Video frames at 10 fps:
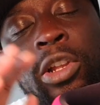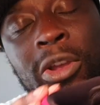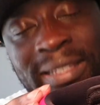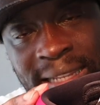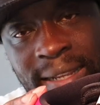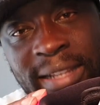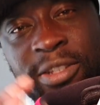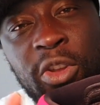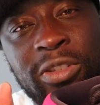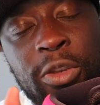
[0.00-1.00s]
glossy,
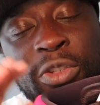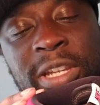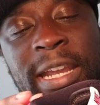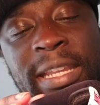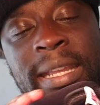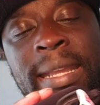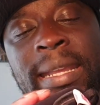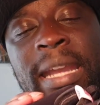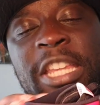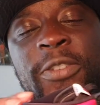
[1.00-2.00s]
it's not so shiny,
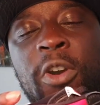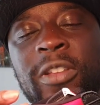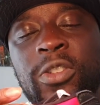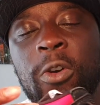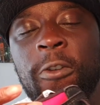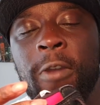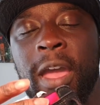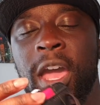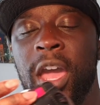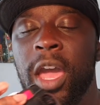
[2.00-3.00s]
and you've got a sort
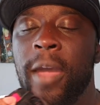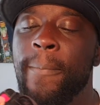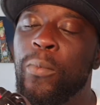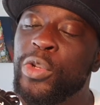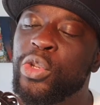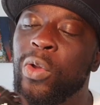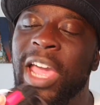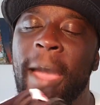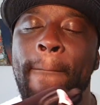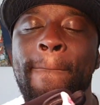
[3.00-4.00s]
of what do you call
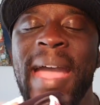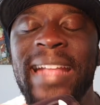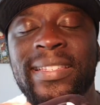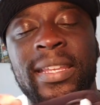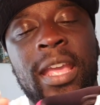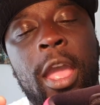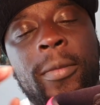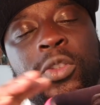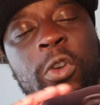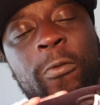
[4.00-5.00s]
it? A matte
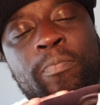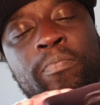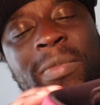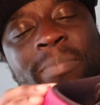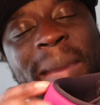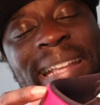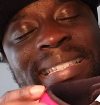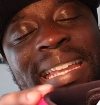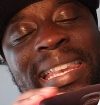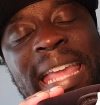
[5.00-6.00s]
sort of
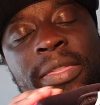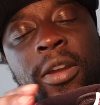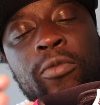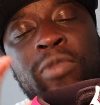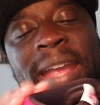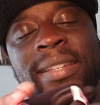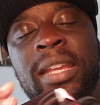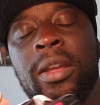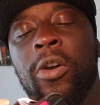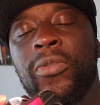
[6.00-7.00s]
painted leather
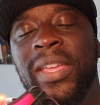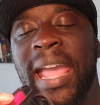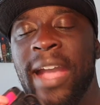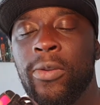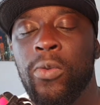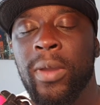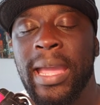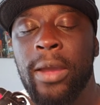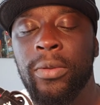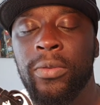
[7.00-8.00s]
red on the ankle
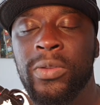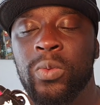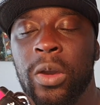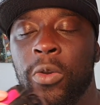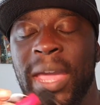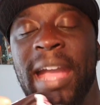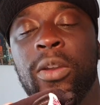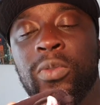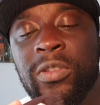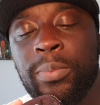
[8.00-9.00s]
counter as well, or the
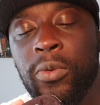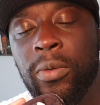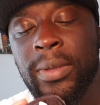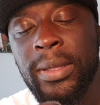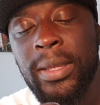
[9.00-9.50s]
ankle support.